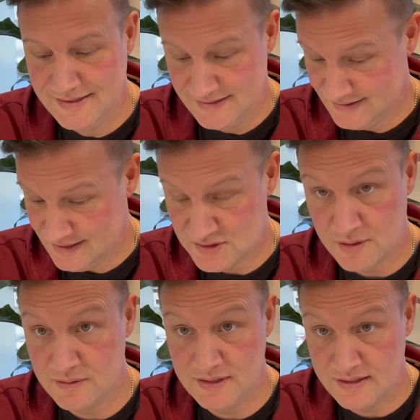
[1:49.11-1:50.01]
since our
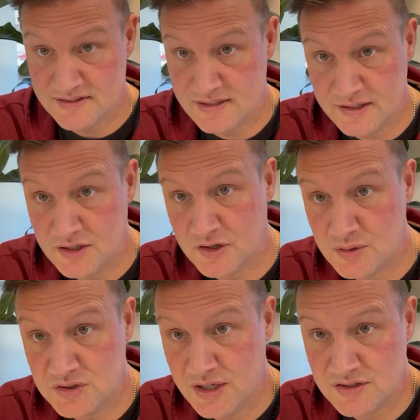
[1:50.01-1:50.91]
debt ceiling
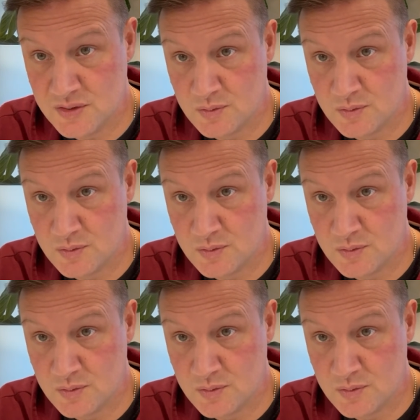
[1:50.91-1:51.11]
negotiation,